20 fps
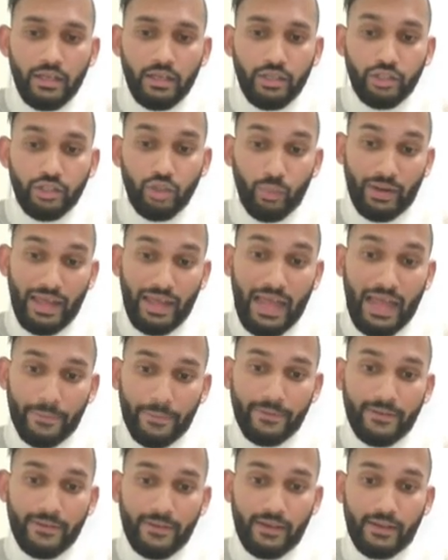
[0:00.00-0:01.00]
so what
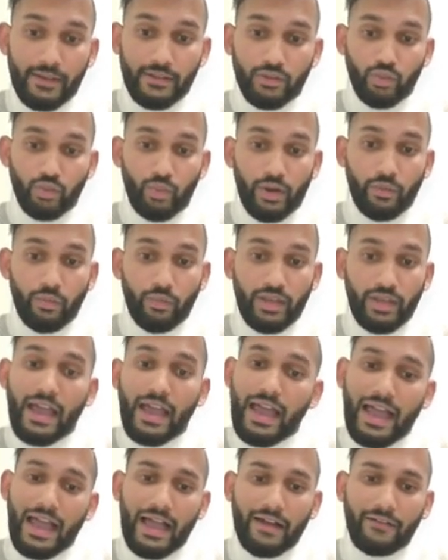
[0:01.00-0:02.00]
happens is, when we
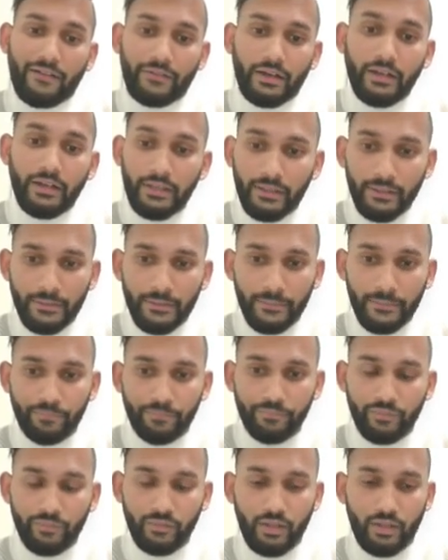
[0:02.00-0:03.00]
have
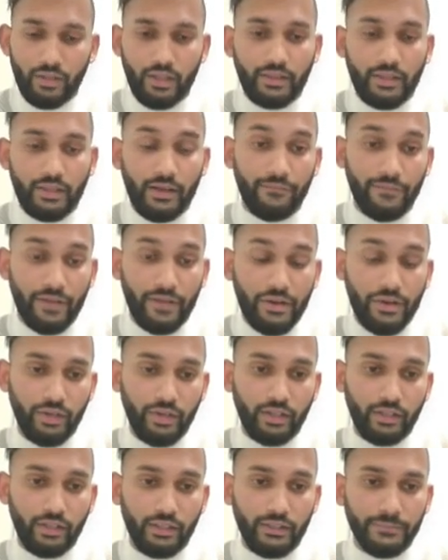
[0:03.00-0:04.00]
the
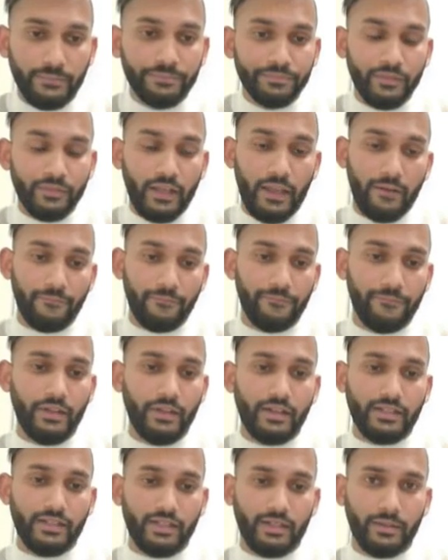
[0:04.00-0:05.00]
ventricle, if there
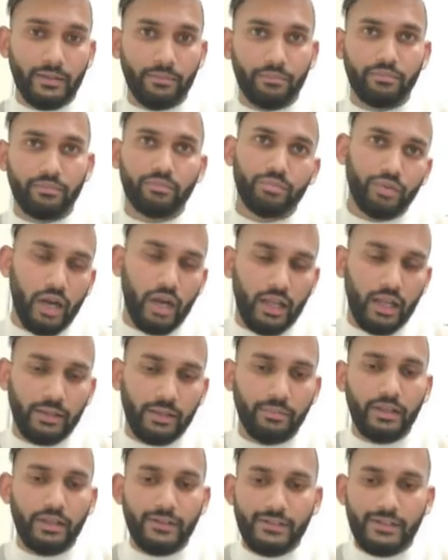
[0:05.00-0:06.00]
is a
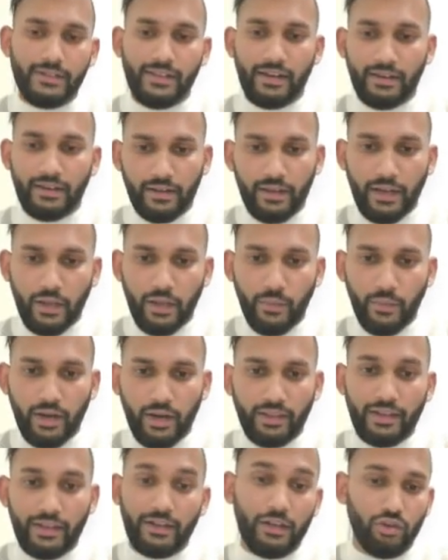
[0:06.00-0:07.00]
problem, let's say that anywhere,
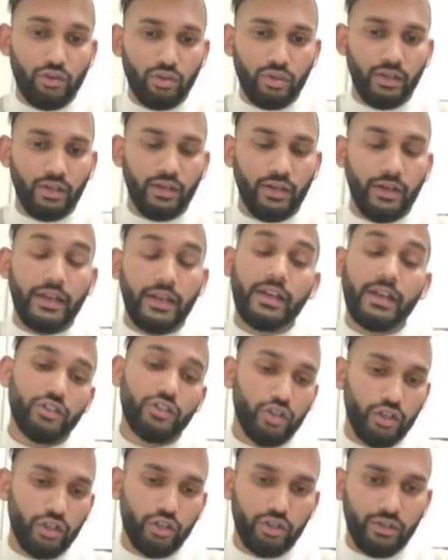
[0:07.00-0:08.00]
then due to the
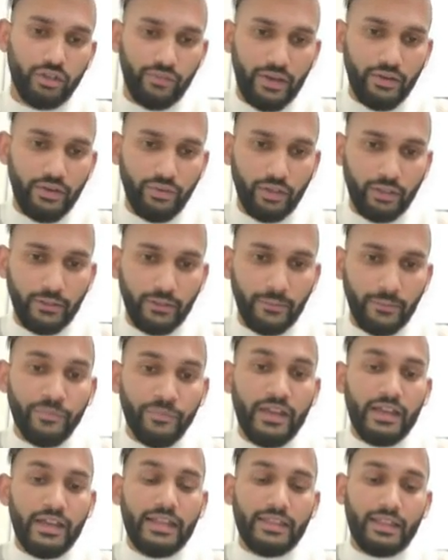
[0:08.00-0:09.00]
injury to the ventricle,
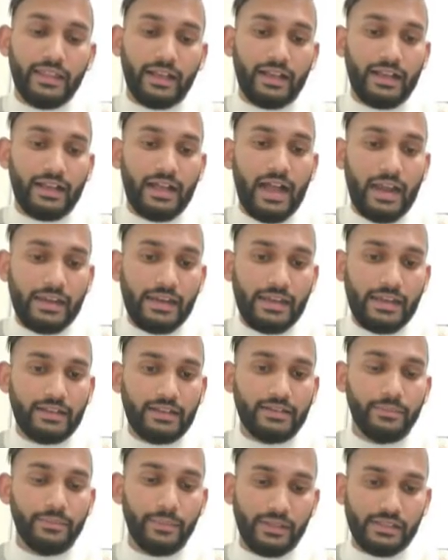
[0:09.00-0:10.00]
the cardiac
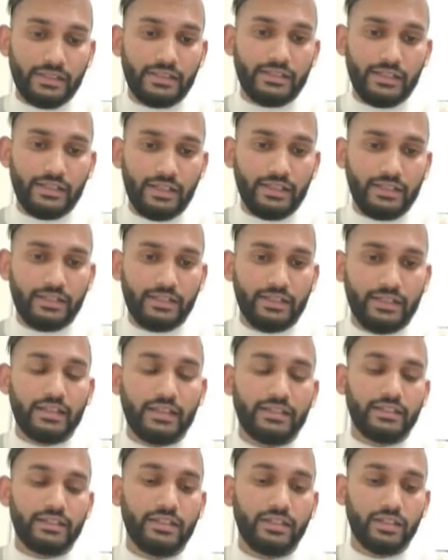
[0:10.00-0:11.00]
muscle cells
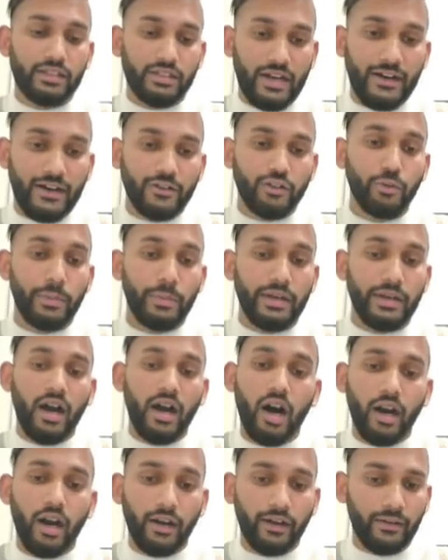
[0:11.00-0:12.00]
starts to beat
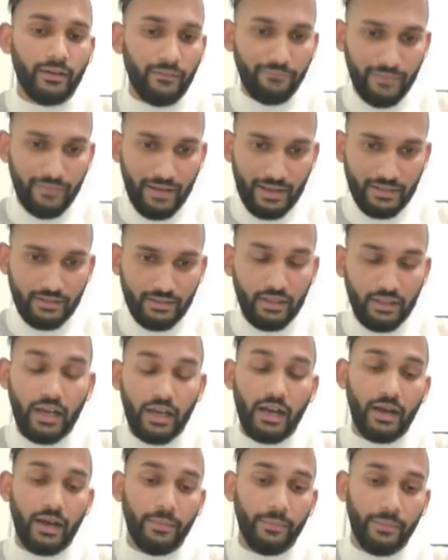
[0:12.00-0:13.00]
harder
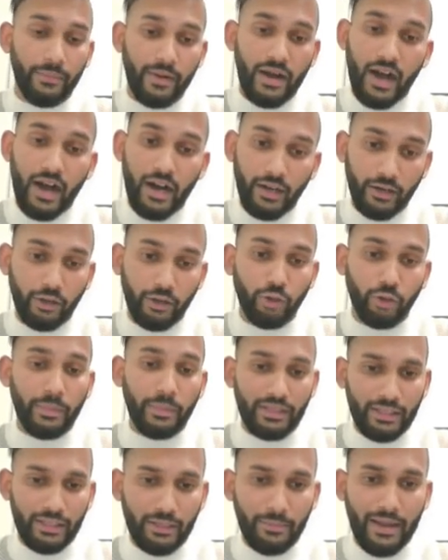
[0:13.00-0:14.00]
and harder to meet
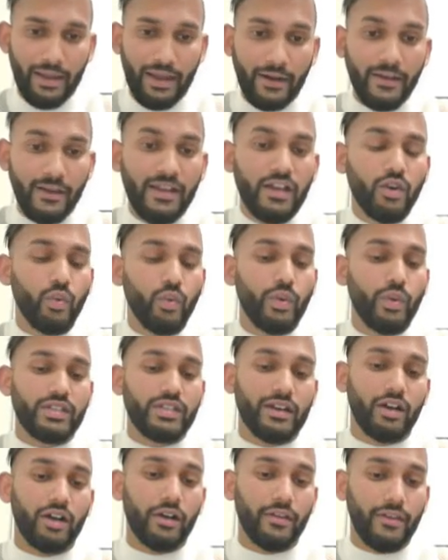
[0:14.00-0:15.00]
the demand, which can
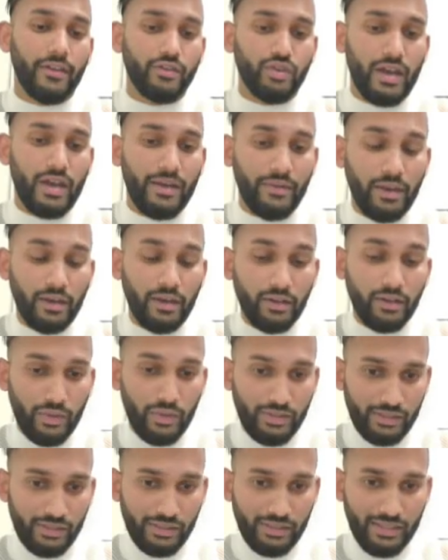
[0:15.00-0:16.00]
cause us to have increase
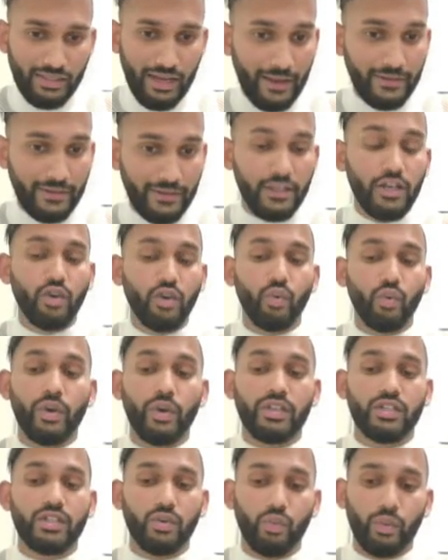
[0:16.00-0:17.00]
in size,
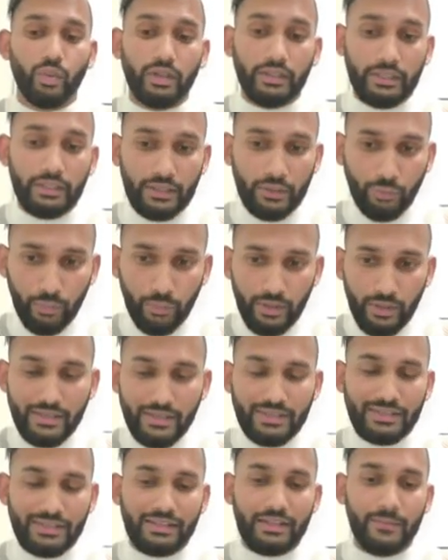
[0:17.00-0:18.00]
which will decrease
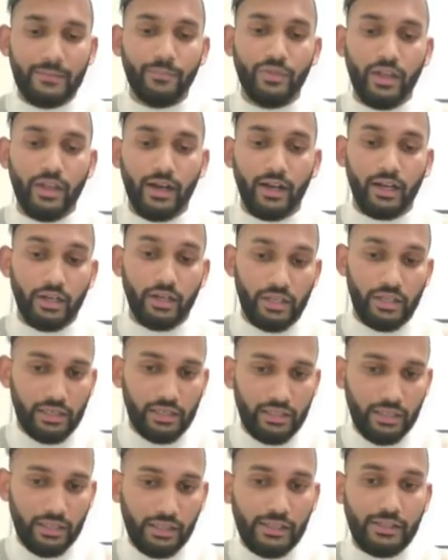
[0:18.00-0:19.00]
the
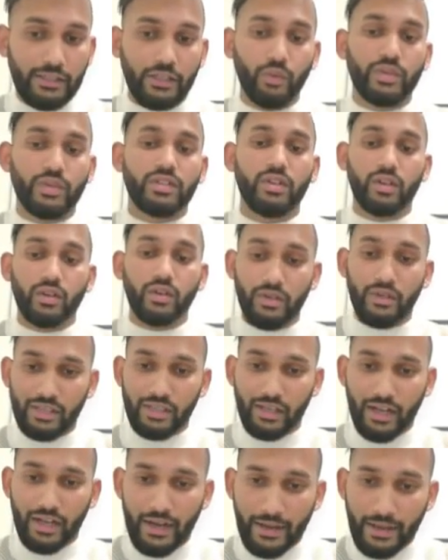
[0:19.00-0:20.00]
contractility, which decreases the
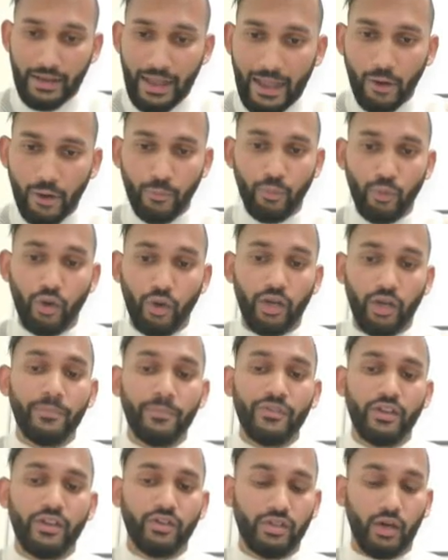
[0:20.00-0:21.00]
cardiac output.
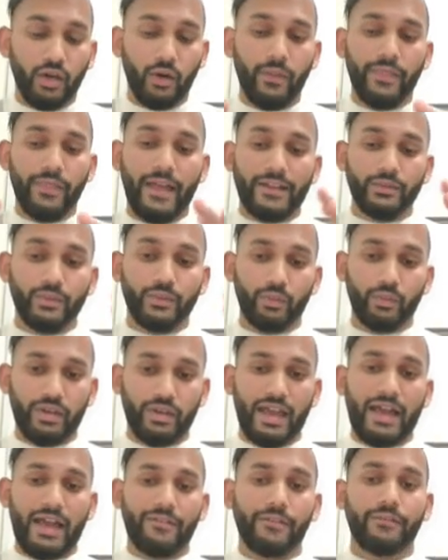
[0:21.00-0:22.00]
So that's when we
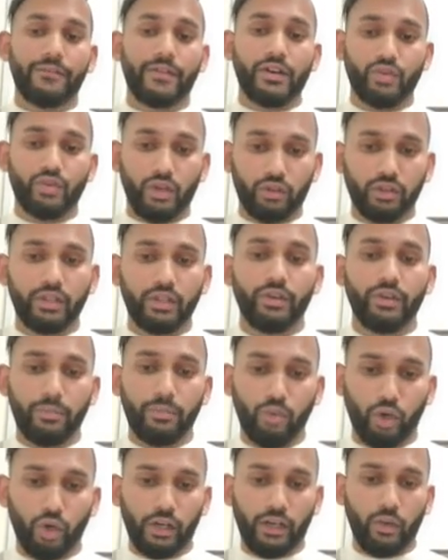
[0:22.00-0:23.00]
have the ventricular
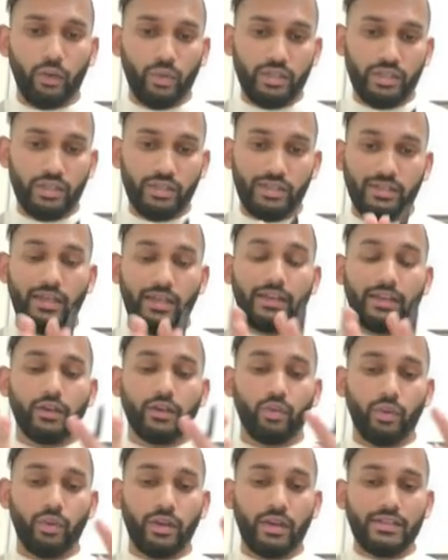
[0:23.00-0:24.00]
remodeling, which is just the
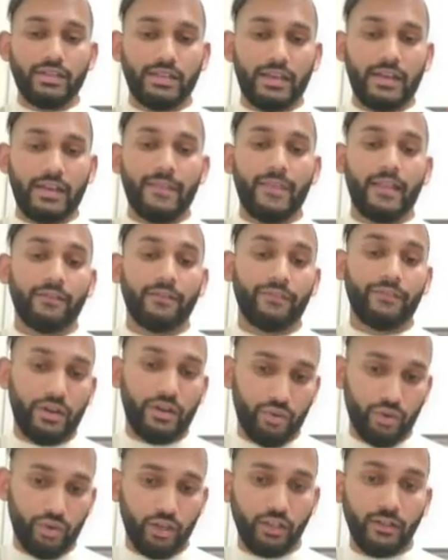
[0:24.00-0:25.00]
increase in the
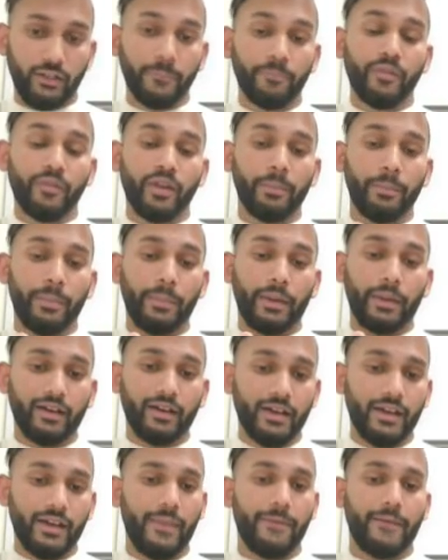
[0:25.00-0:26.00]
ventricle
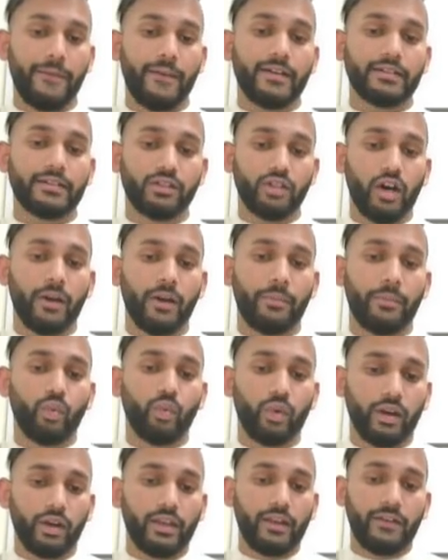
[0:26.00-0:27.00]
because it's not
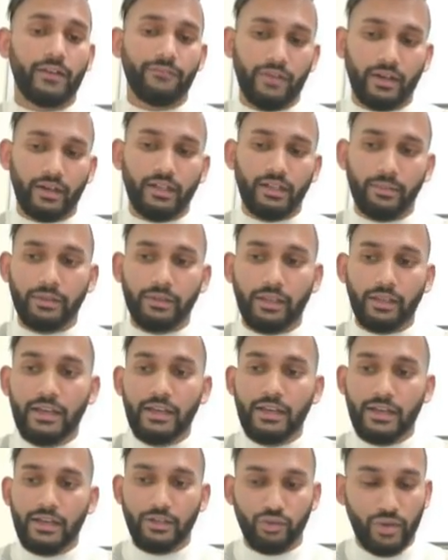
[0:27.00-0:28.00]
working effectively. It
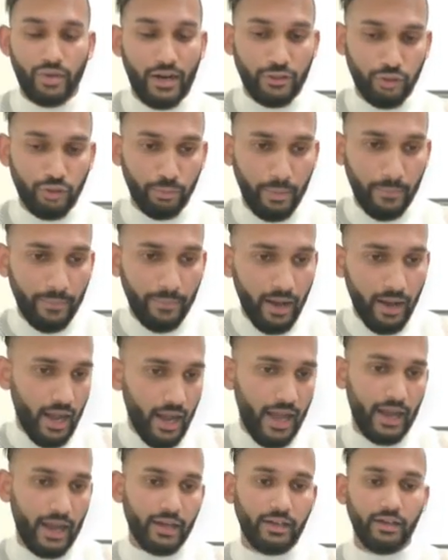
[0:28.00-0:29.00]
starts to pump
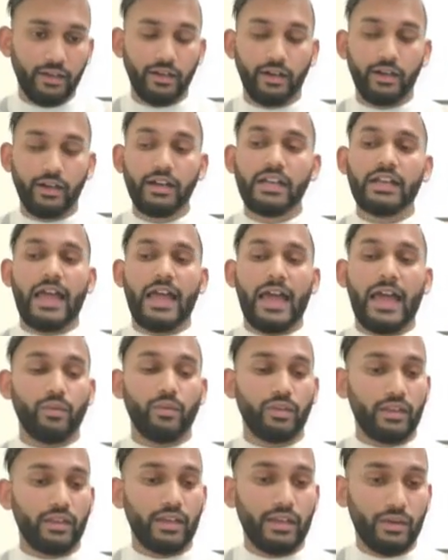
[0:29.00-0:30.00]
harder, and
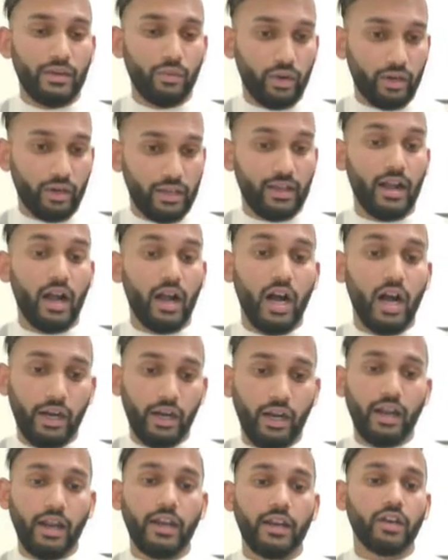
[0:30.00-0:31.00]
with working harder,
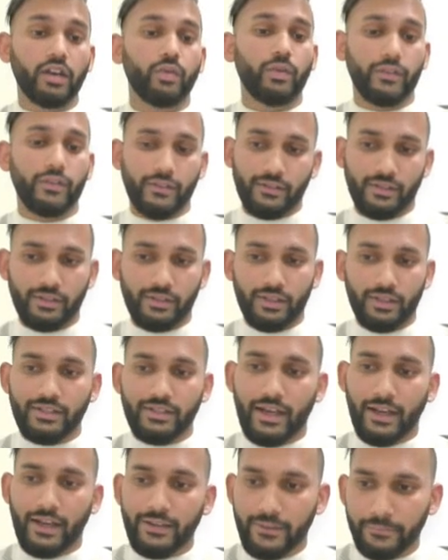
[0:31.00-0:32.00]
it increases in the
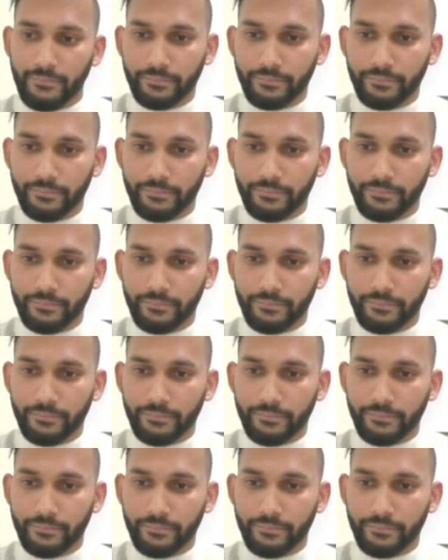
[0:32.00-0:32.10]
size.